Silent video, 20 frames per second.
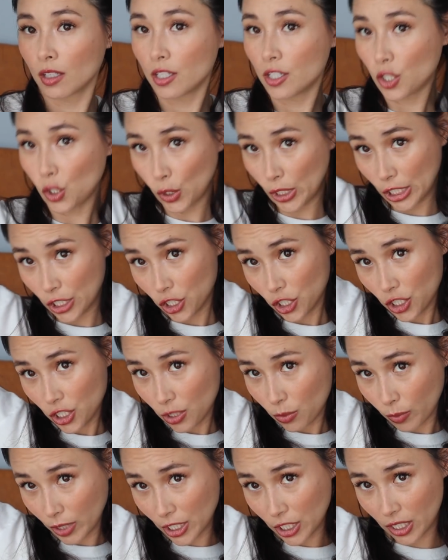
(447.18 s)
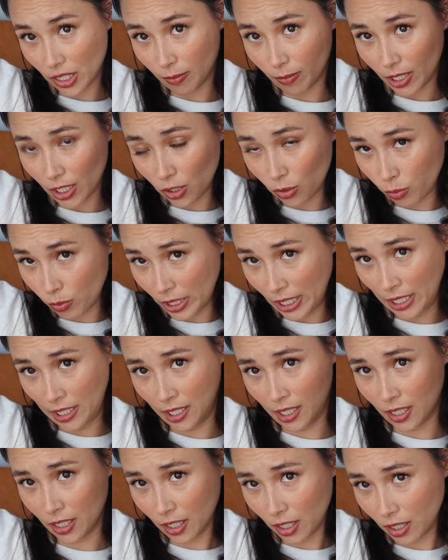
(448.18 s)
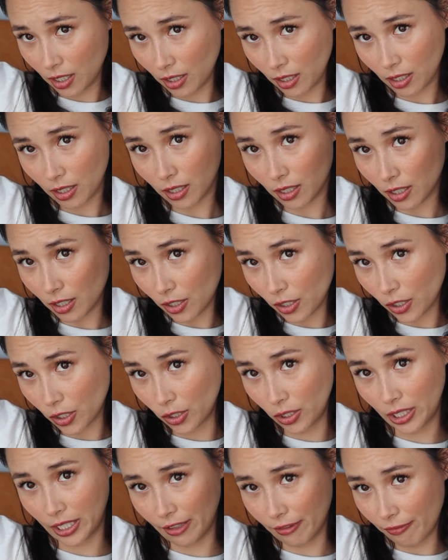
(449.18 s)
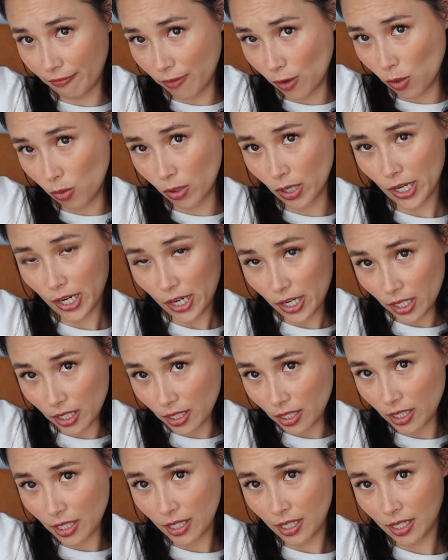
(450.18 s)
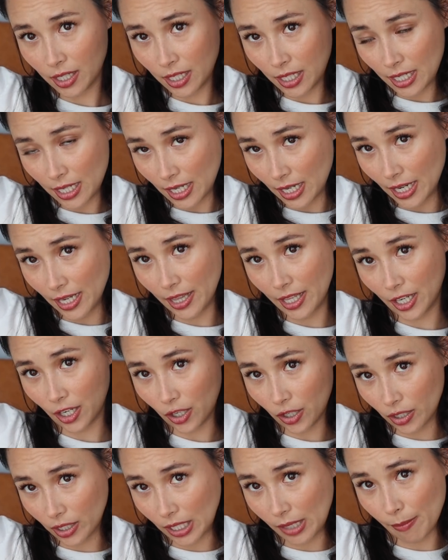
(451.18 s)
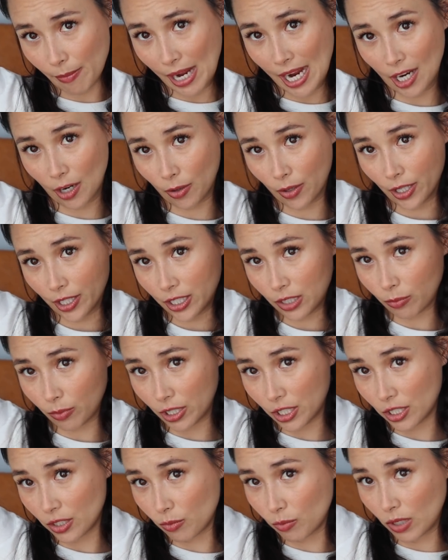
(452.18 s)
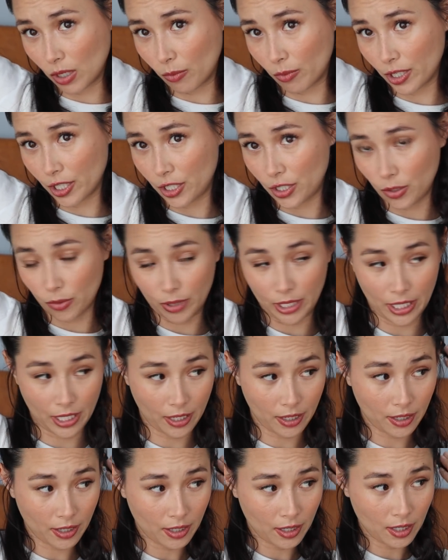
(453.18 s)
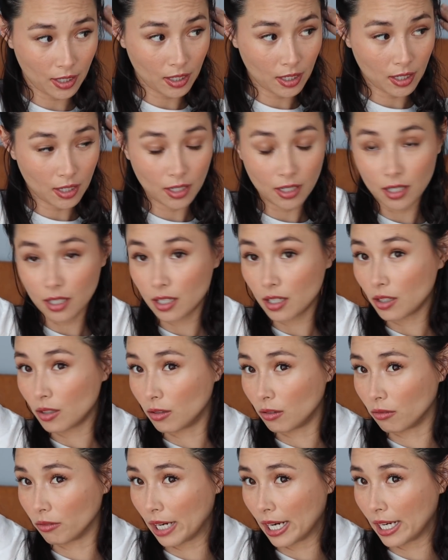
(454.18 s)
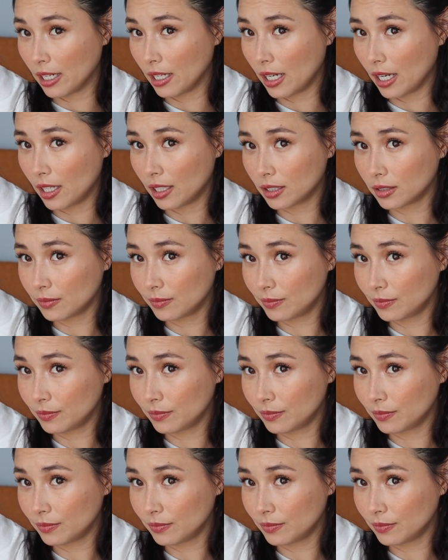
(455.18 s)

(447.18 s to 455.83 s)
Switching between curling forward and then curling backwards, which is what we're doing right now.